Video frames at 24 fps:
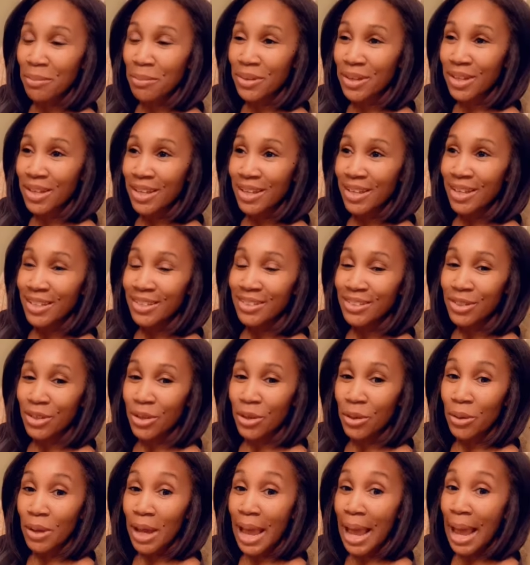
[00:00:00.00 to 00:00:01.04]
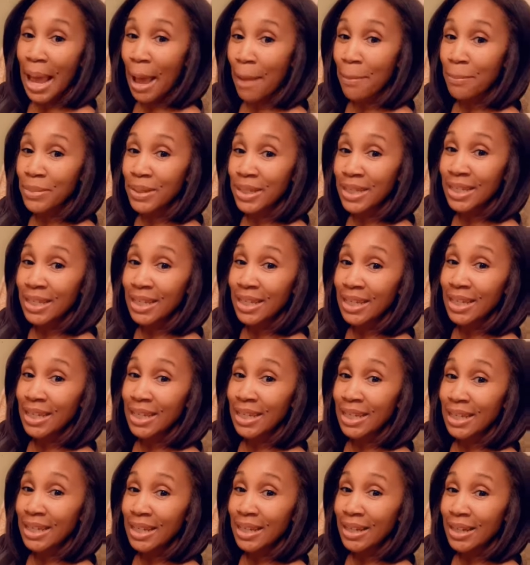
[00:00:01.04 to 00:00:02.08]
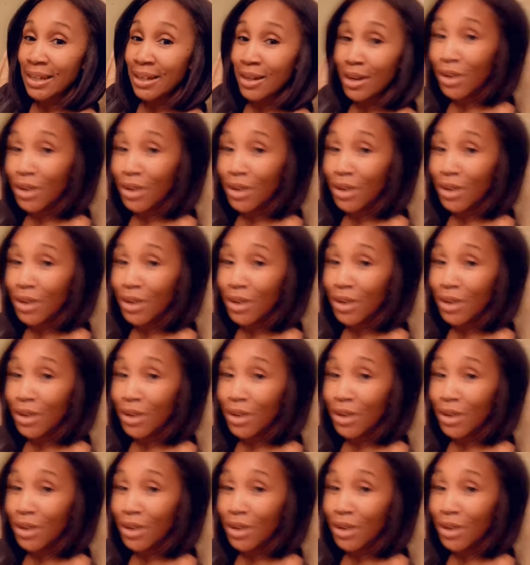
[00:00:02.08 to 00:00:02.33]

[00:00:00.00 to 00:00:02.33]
So happy, hunker